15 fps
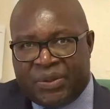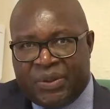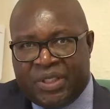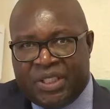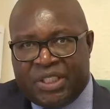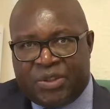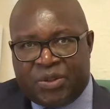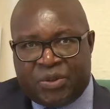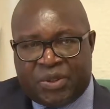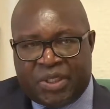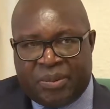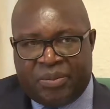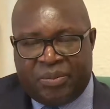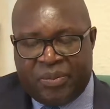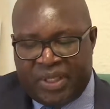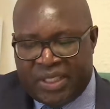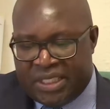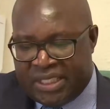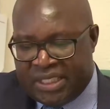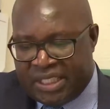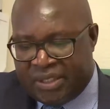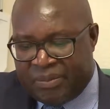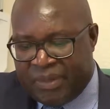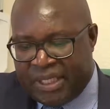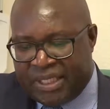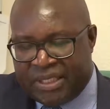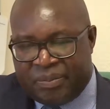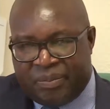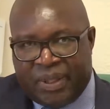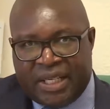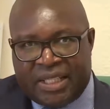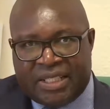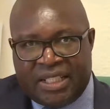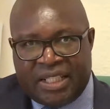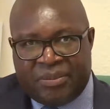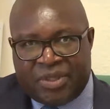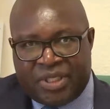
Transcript: you need to submit 6 months pay slips.